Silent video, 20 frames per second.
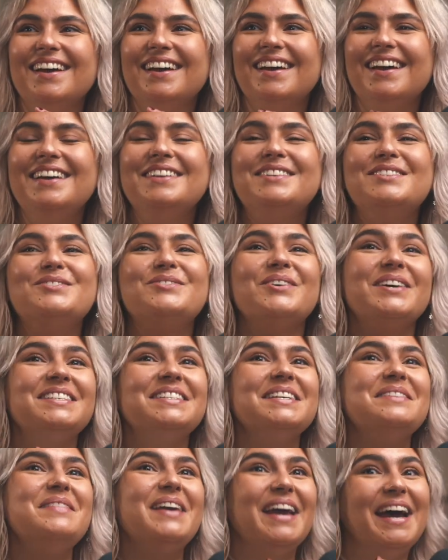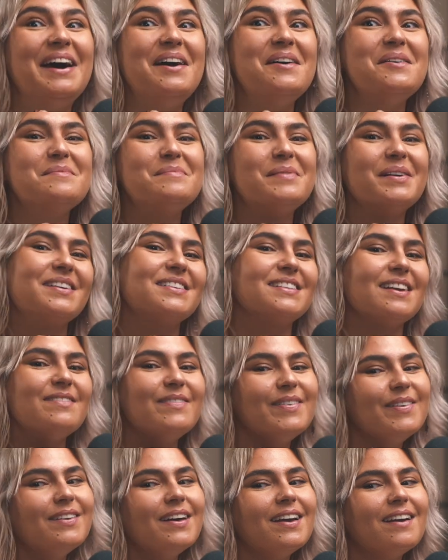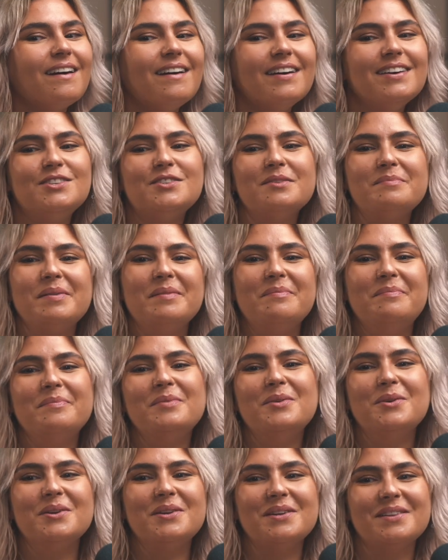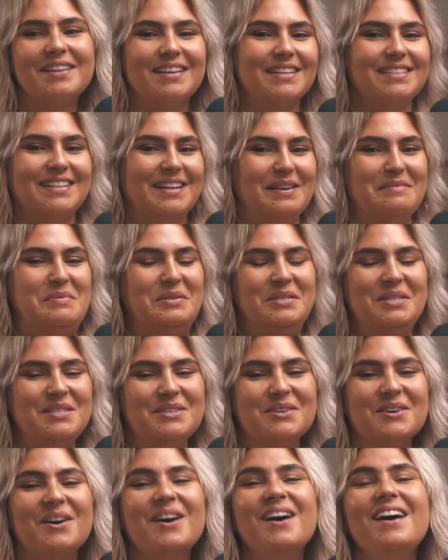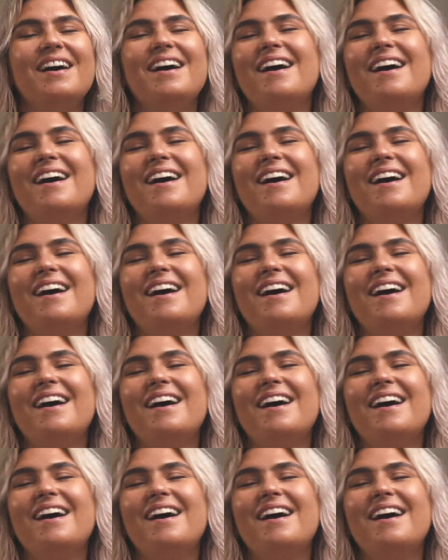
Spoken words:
It's stressing me out, because I feel like I should be good at this and I'm just not.